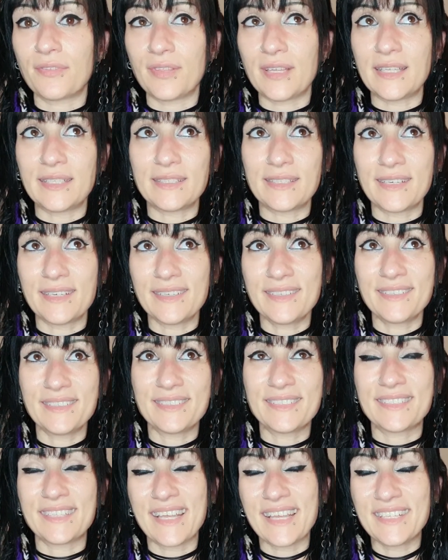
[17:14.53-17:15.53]
theta
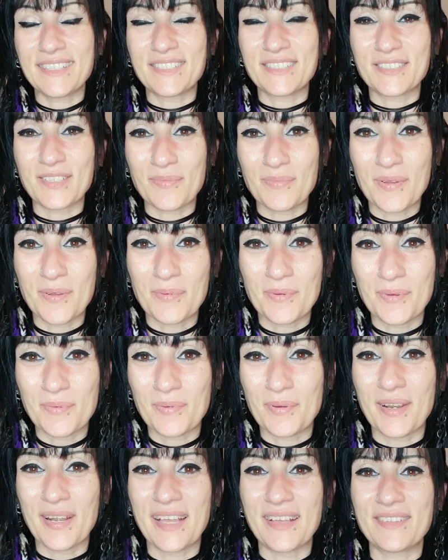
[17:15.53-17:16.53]
state, as some people
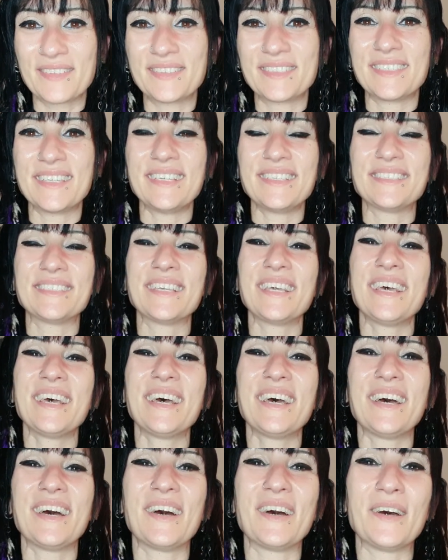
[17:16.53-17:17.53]
pronounce it.
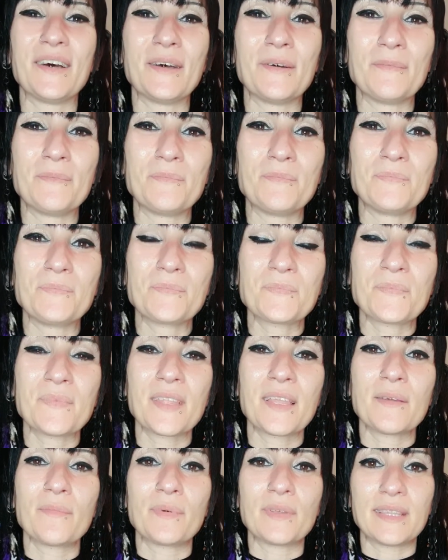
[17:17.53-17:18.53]

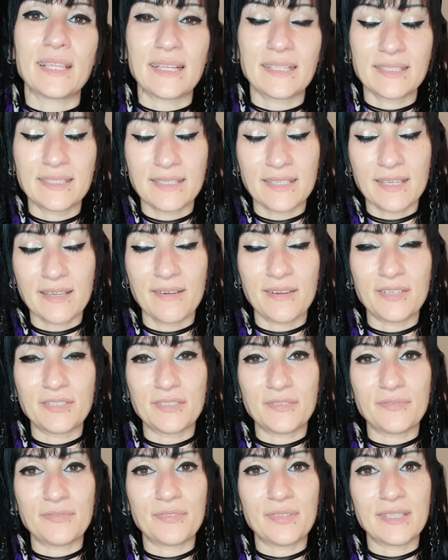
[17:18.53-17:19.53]
But that's the
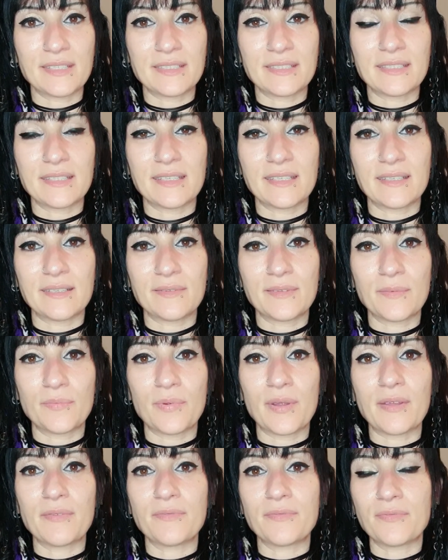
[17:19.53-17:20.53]
kind of, that's the
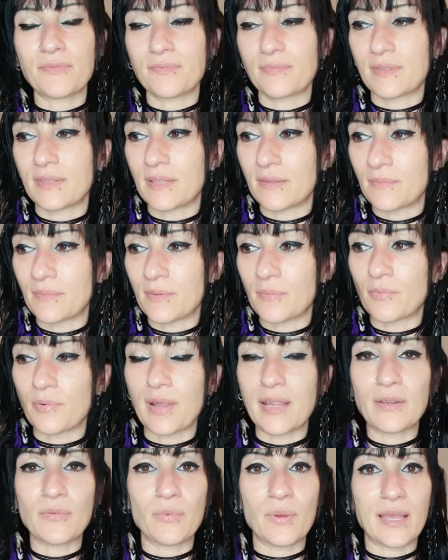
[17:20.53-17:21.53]

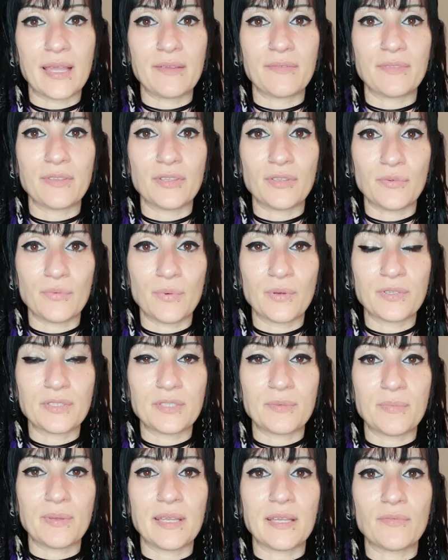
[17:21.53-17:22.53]
brain wave that you
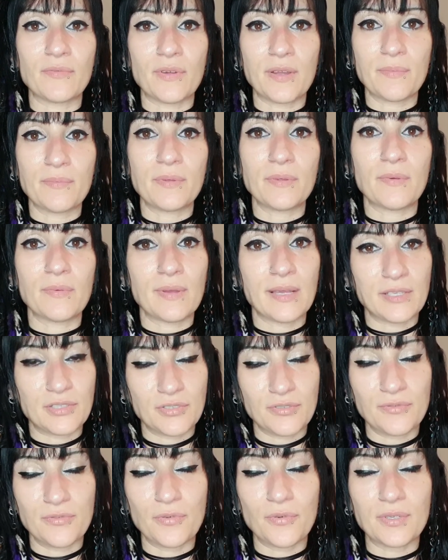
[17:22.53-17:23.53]
want to be in, right?
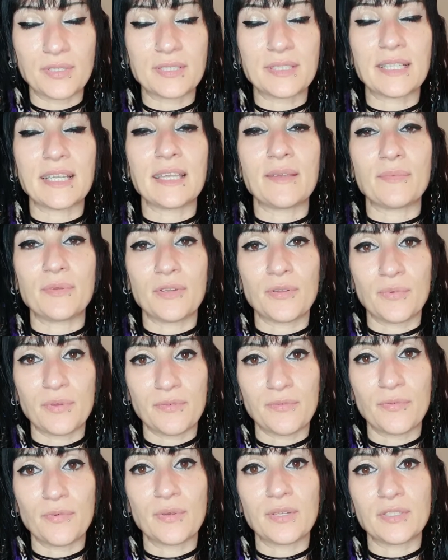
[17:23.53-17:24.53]
As you fall asleep, you know,
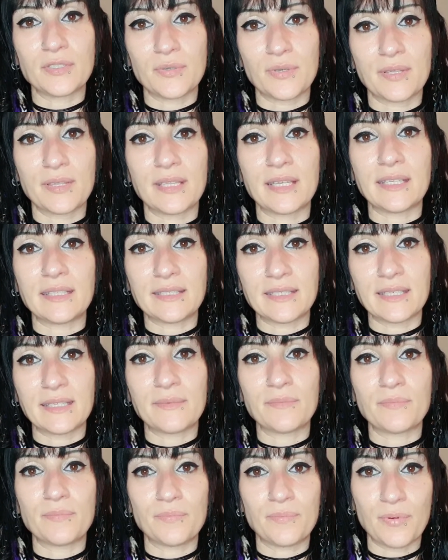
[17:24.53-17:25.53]
we fall into a
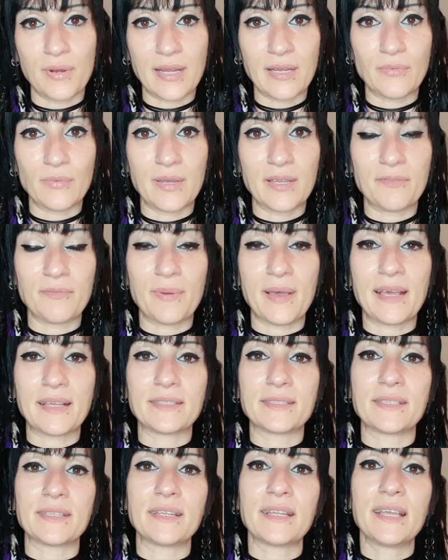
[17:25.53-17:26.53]
theta brainwave
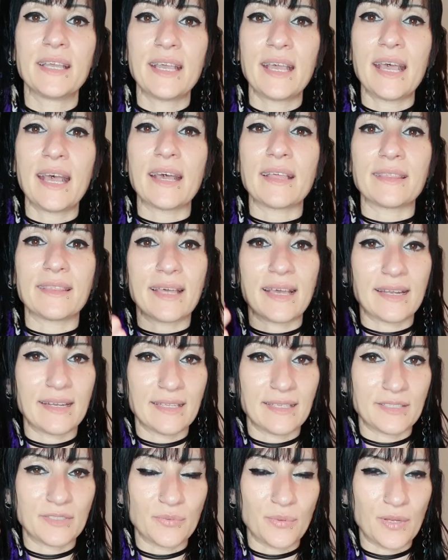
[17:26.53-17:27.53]
pattern, and
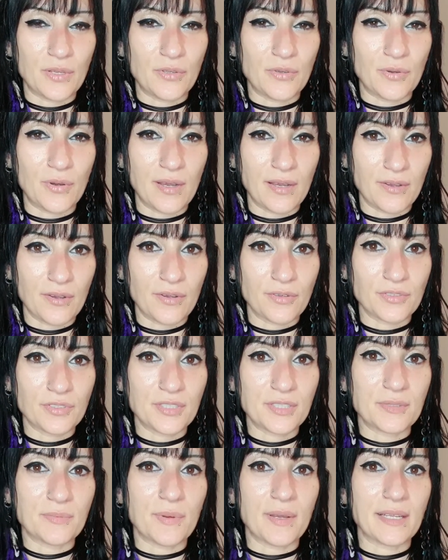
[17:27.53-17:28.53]
that is when your
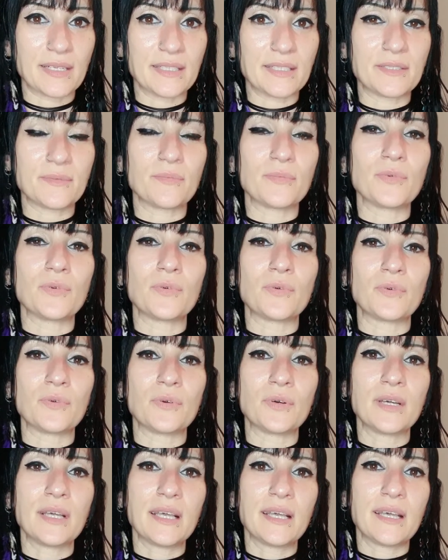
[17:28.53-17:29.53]
unconscious mind is
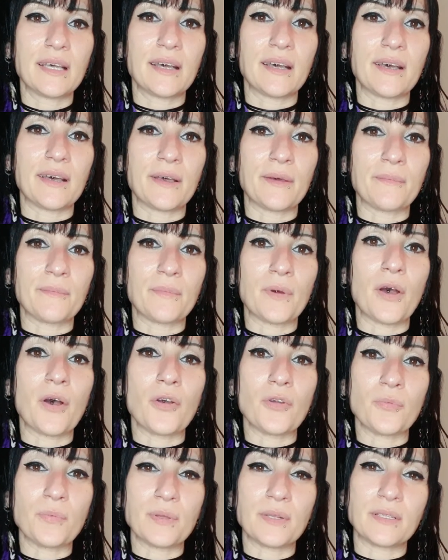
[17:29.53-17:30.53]
more
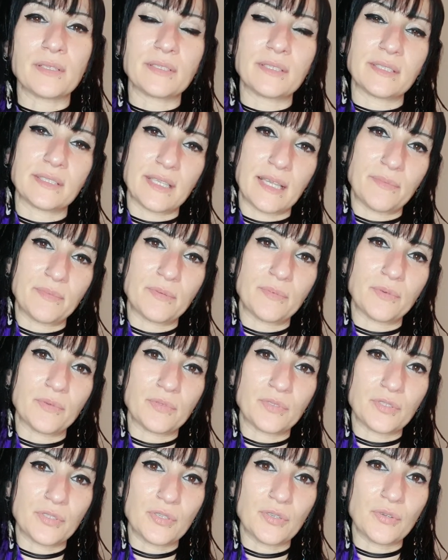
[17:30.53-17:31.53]
open and
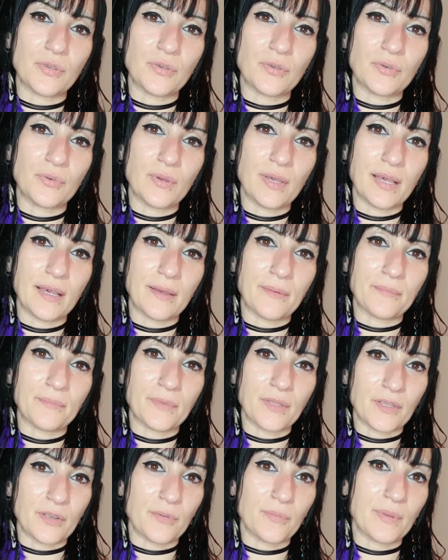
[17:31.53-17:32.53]
susceptible to
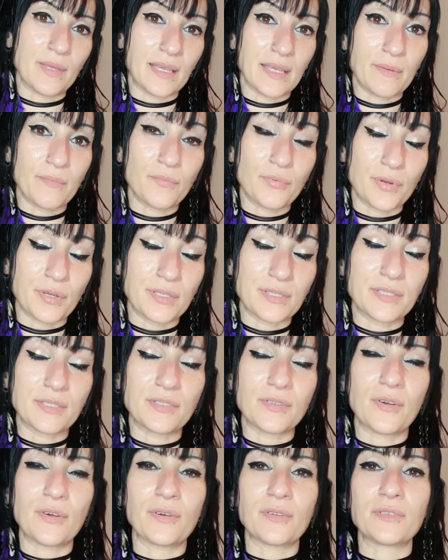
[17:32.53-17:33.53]
being
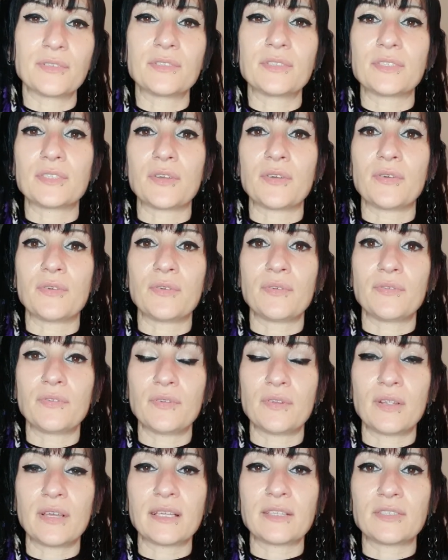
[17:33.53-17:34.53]
imprinted on. So
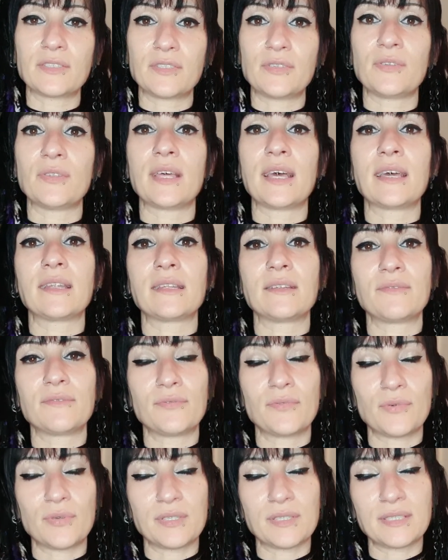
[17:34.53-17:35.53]
if you like to do that and
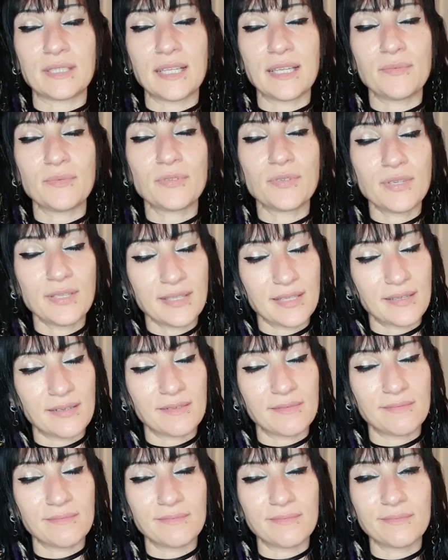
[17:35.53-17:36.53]
fall asleep to it,
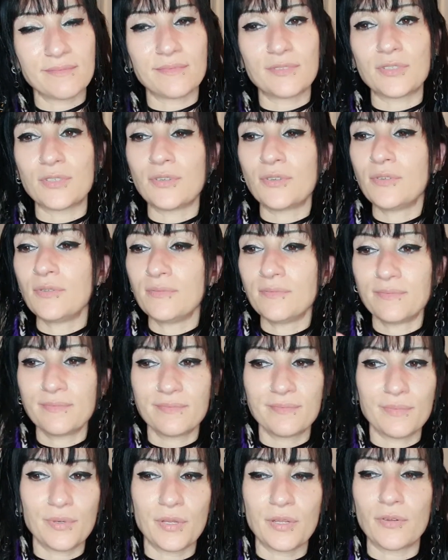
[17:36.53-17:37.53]
then do
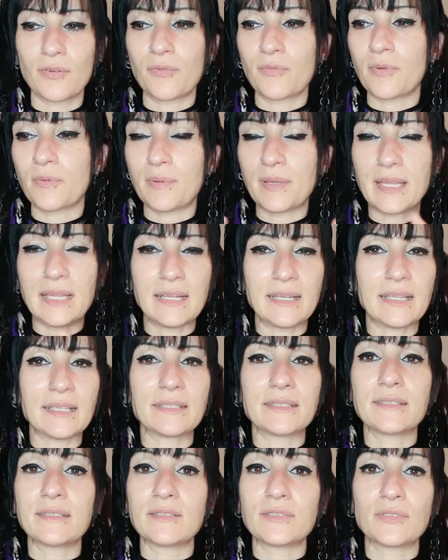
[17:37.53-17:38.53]
put it on repeat,
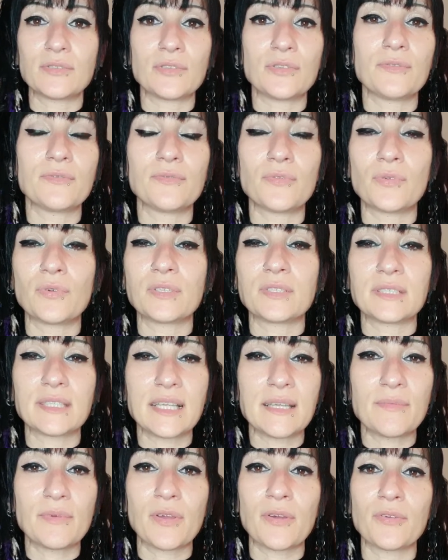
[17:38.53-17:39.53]
listen until you fall
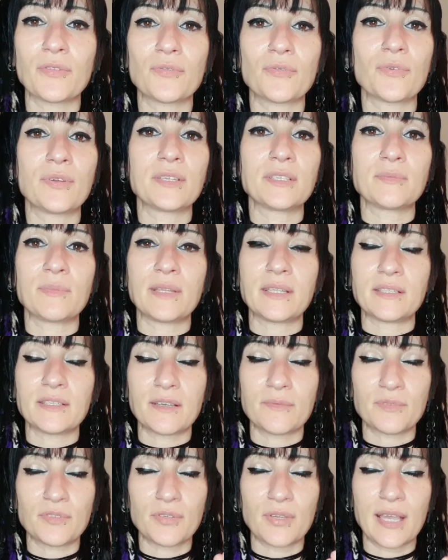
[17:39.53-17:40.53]
asleep, go through it as many
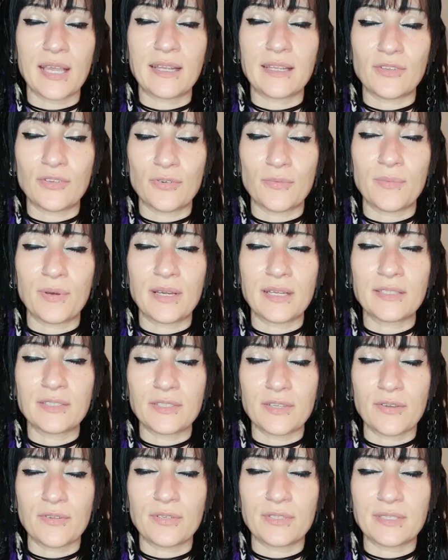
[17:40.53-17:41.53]
times as you can in your mind
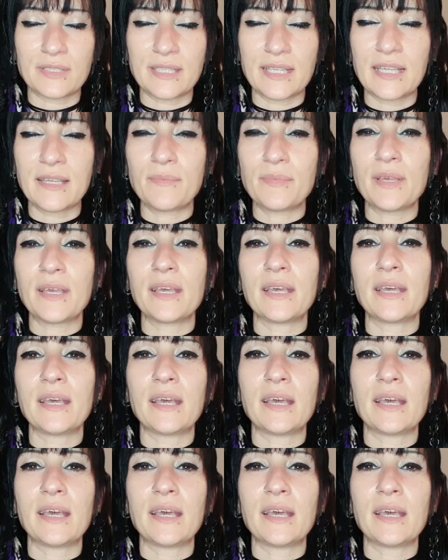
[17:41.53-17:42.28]
to go to sleep,